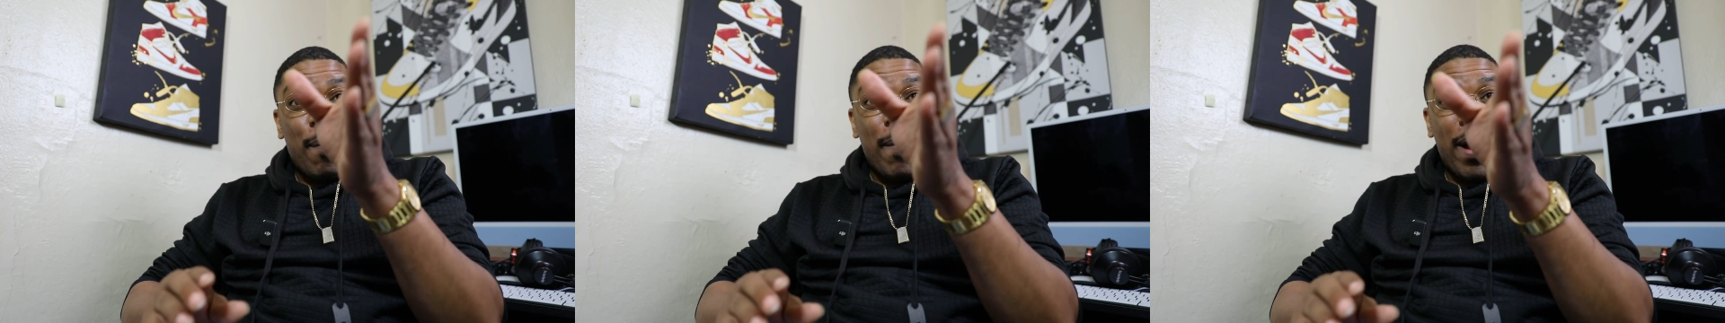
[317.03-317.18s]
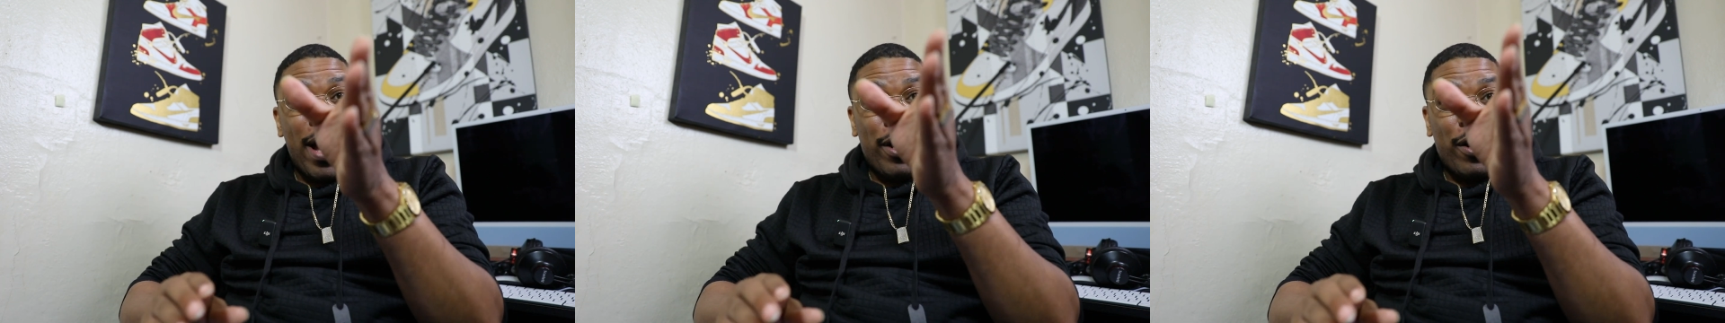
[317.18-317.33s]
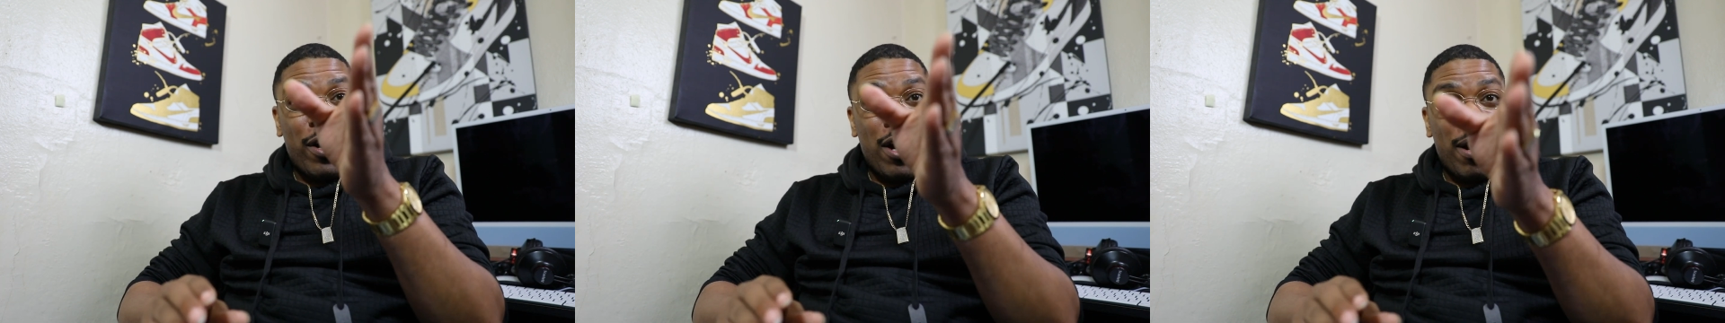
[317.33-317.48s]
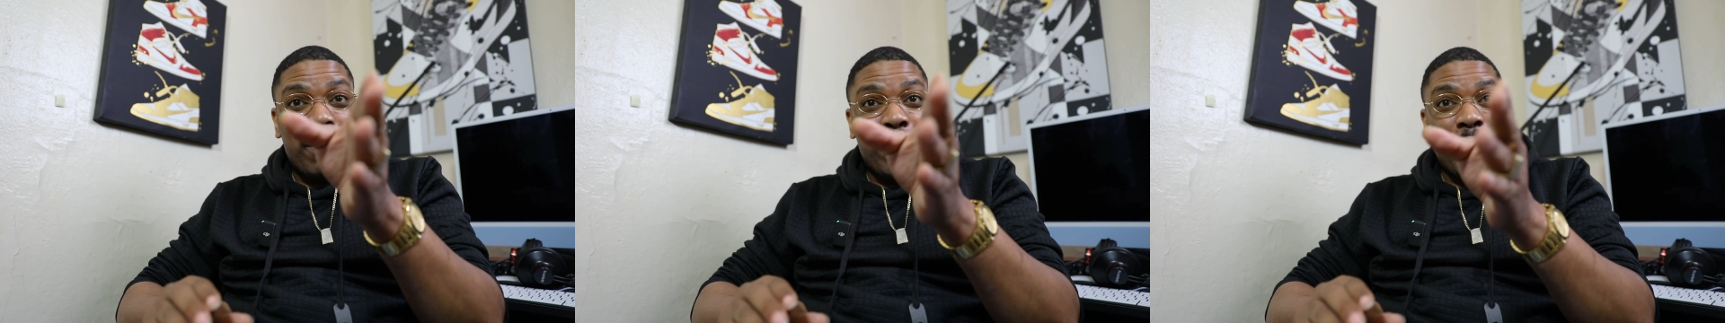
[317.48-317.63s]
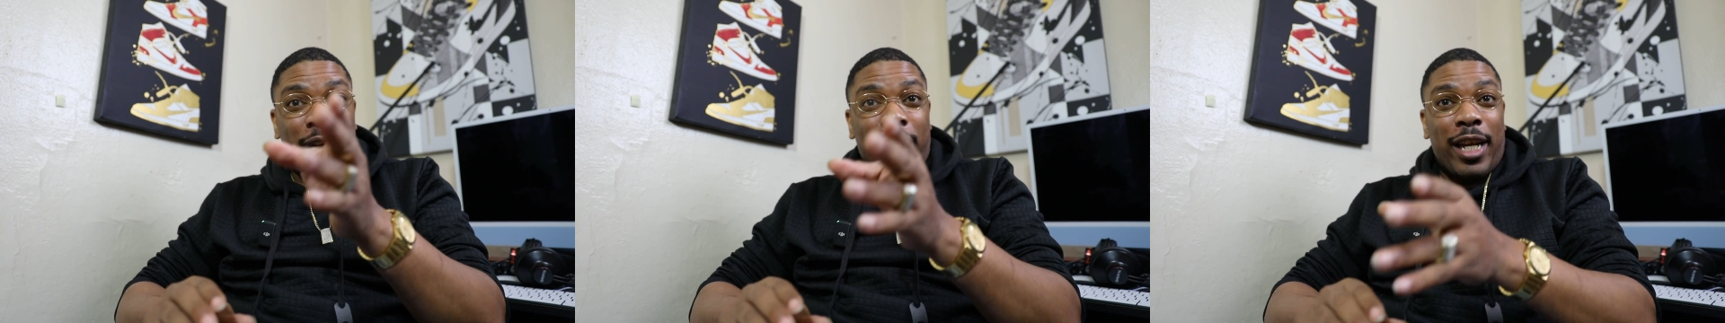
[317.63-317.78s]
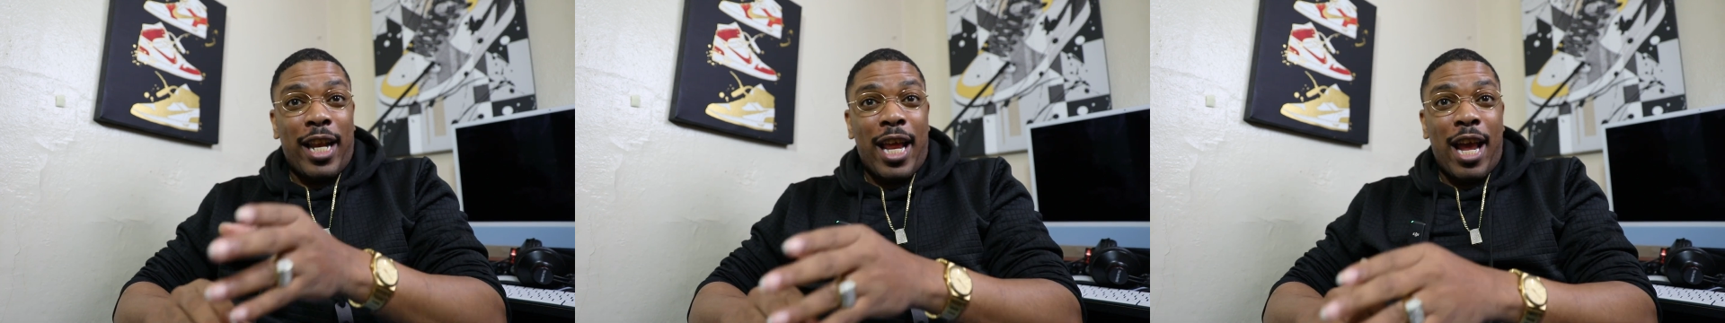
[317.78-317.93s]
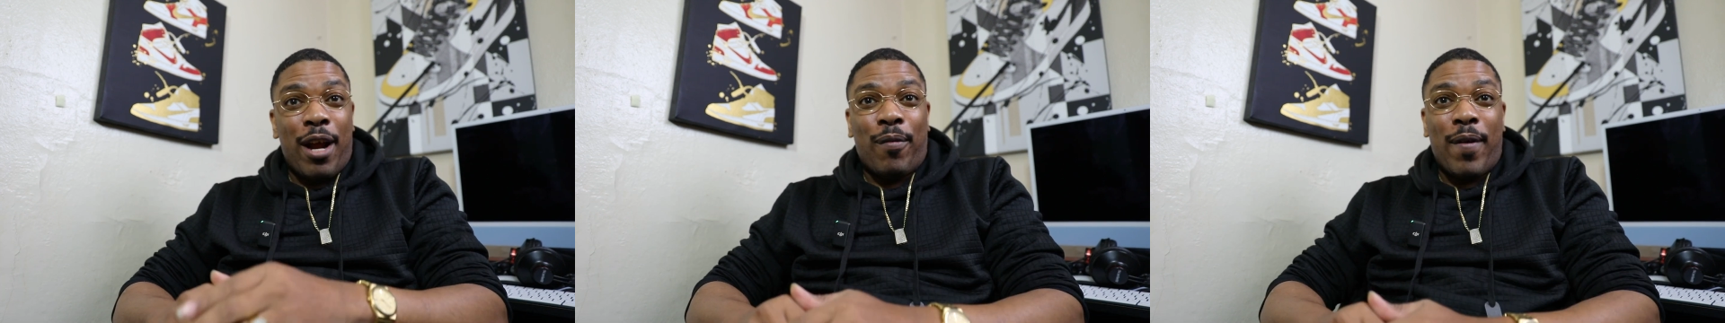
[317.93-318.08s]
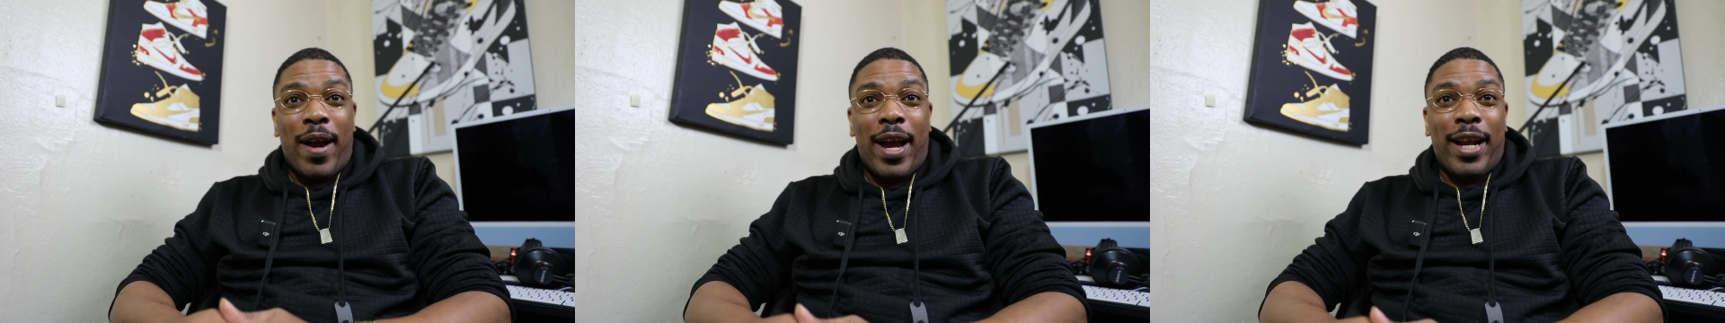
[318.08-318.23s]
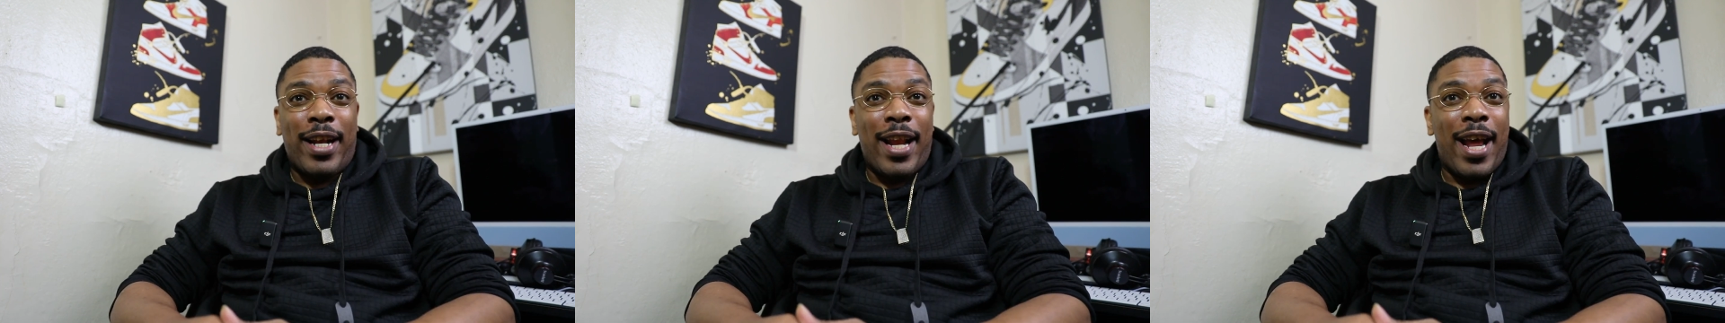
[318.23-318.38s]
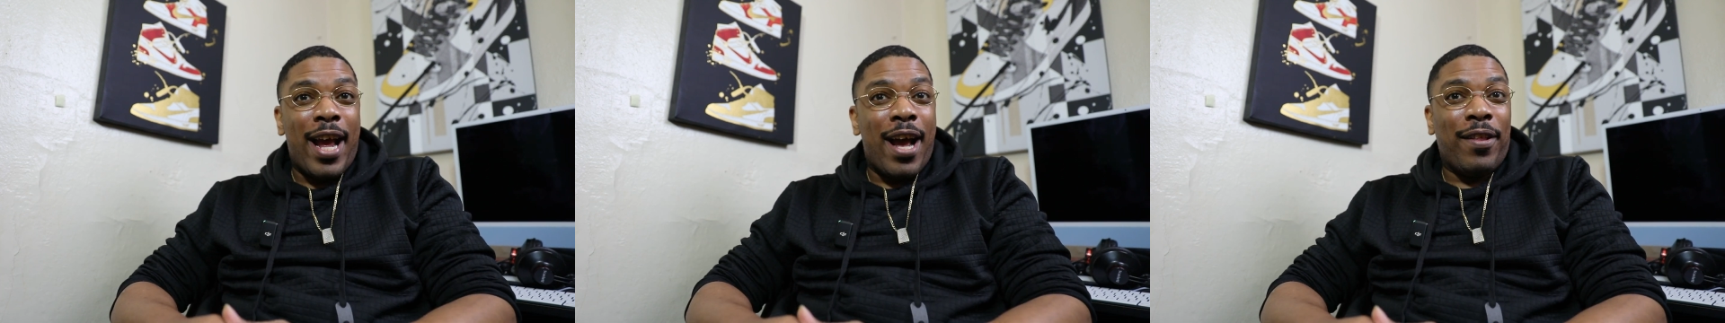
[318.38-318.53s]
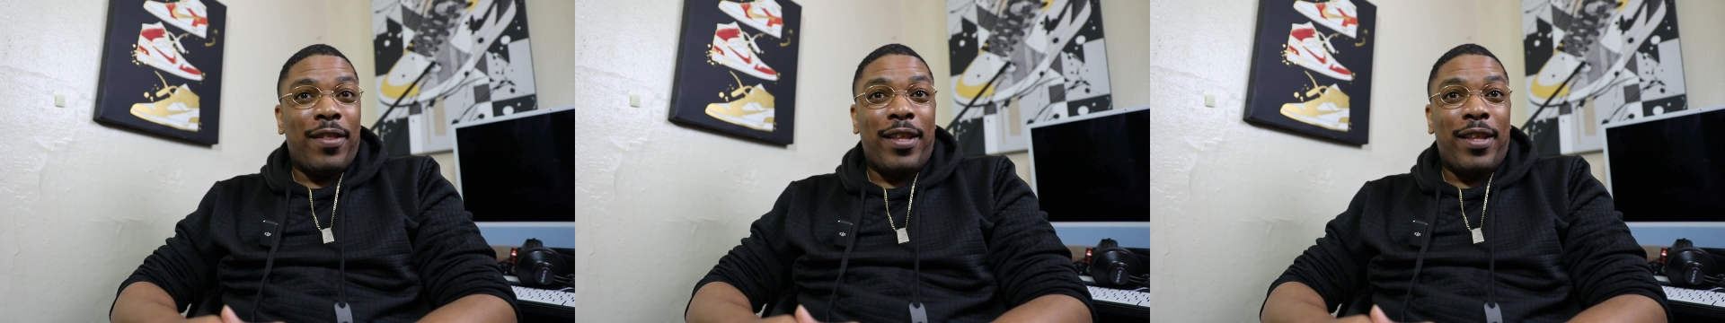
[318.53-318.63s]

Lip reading: monitor I'm looking at right now.